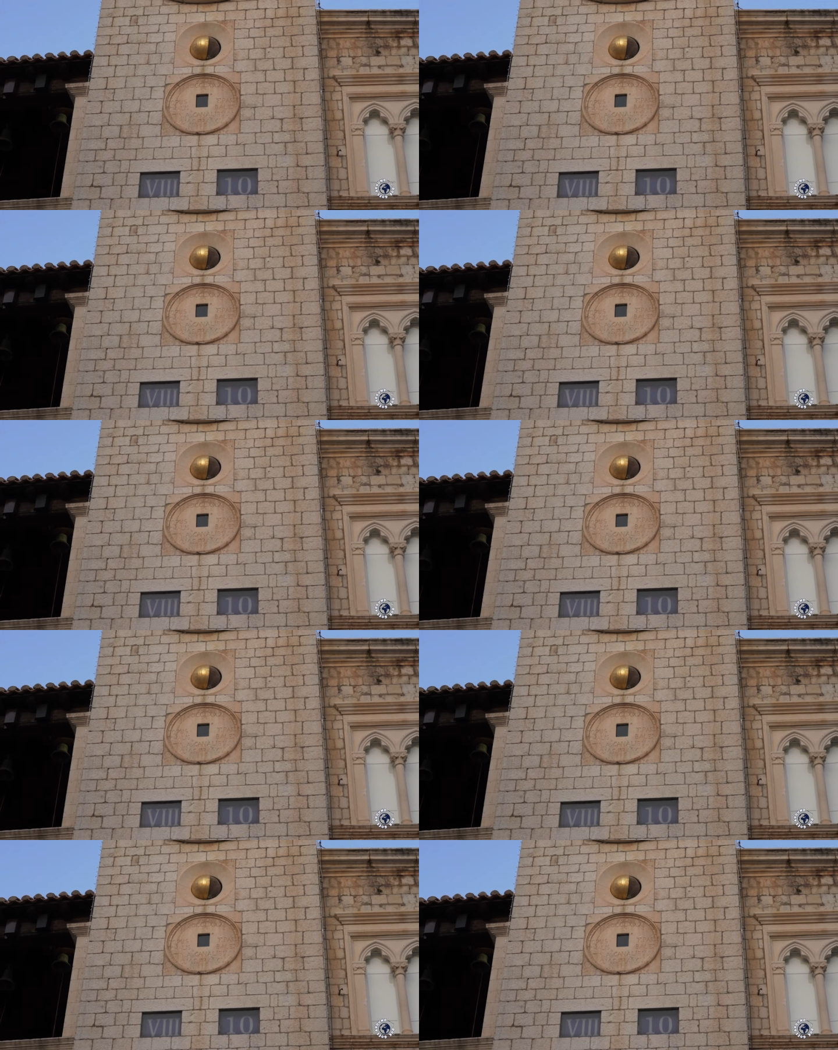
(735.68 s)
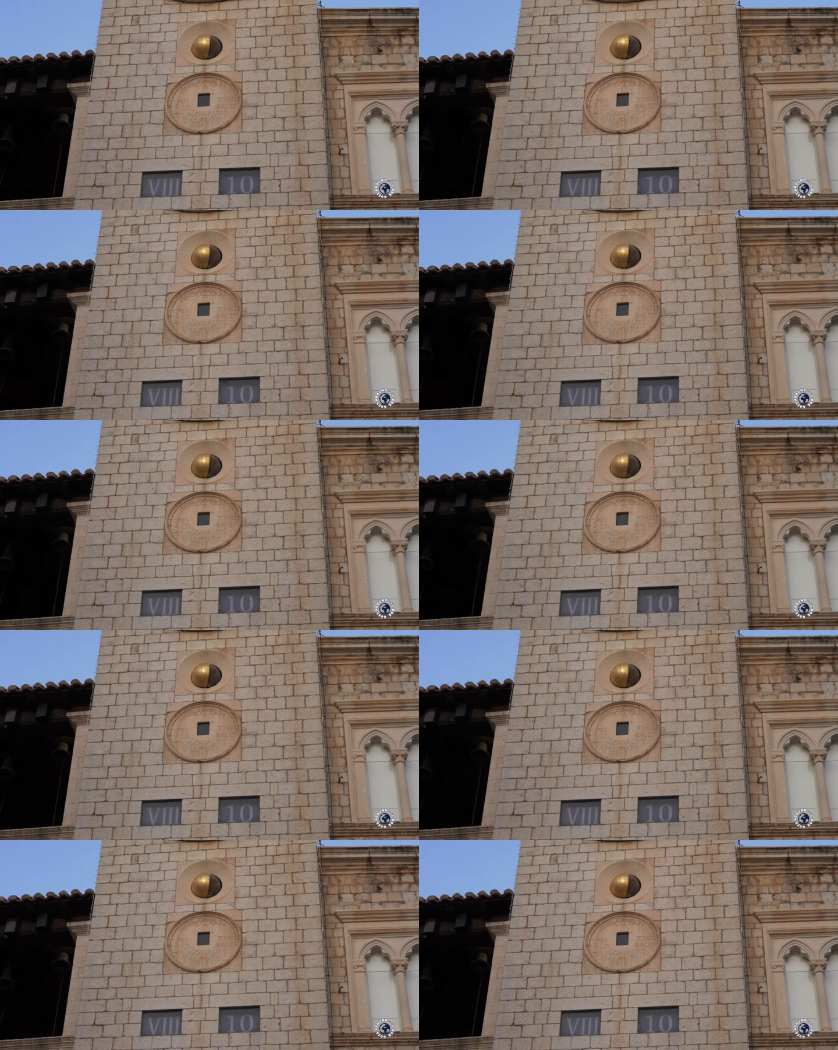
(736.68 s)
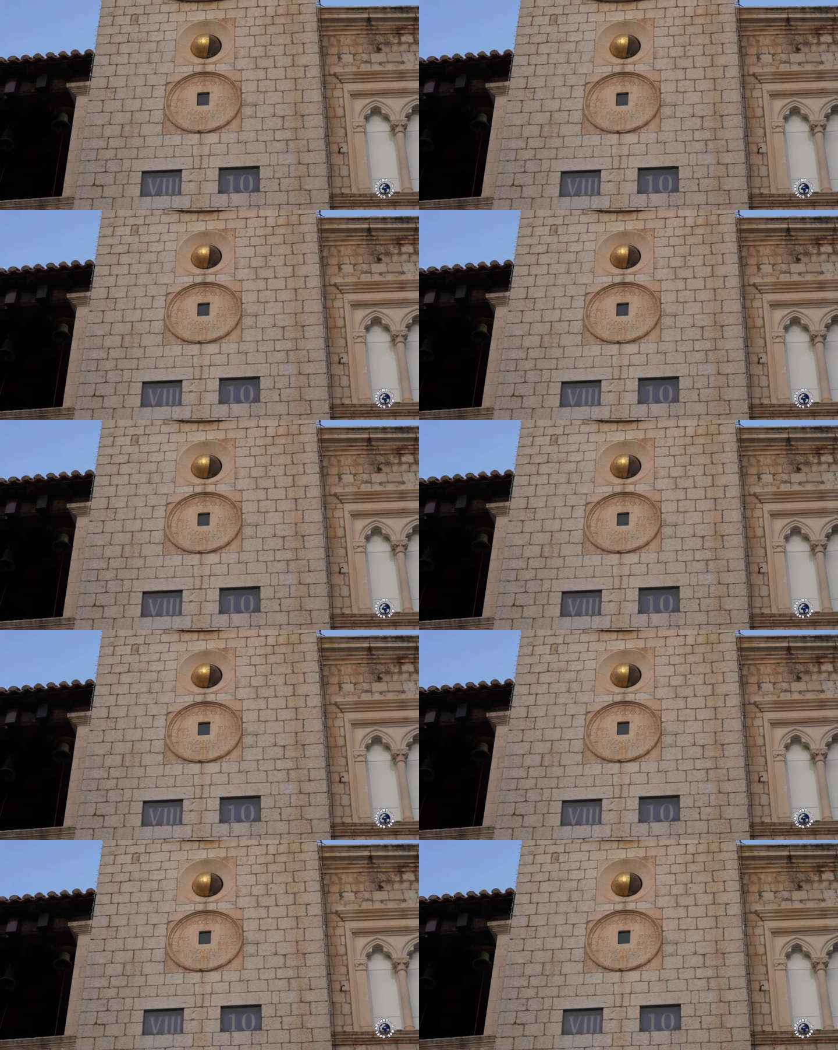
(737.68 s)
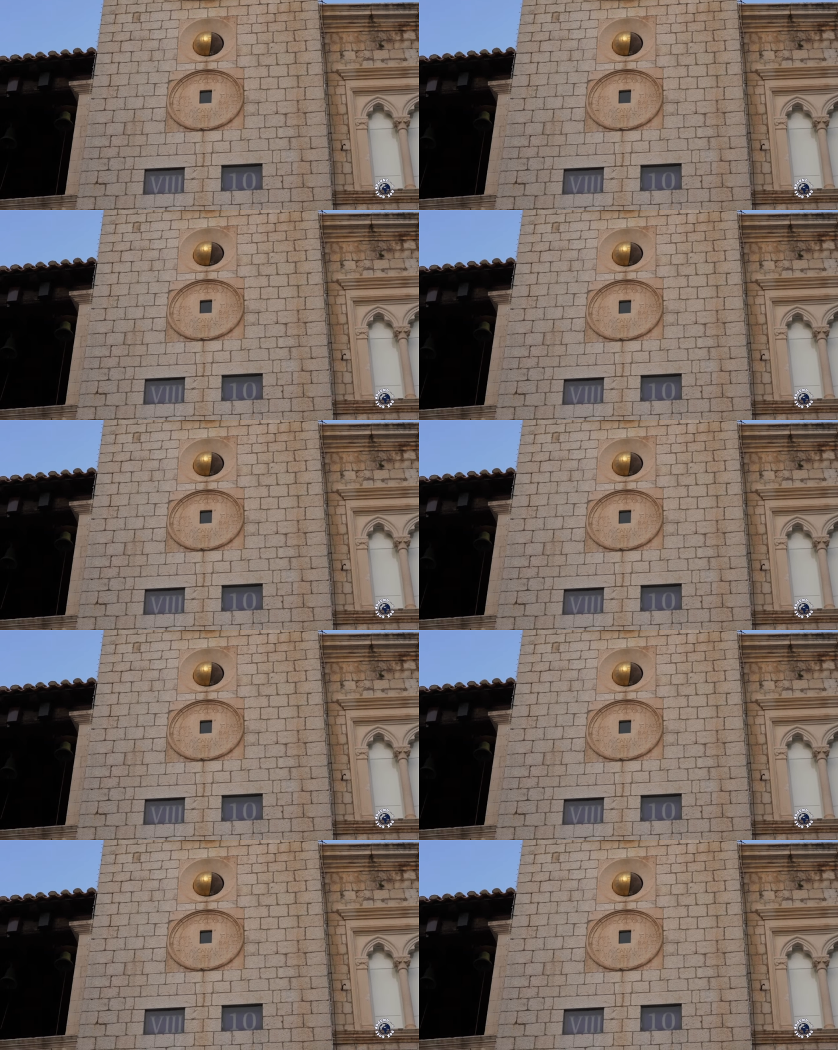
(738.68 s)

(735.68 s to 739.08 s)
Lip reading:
No face is visible, so there are no lips to read.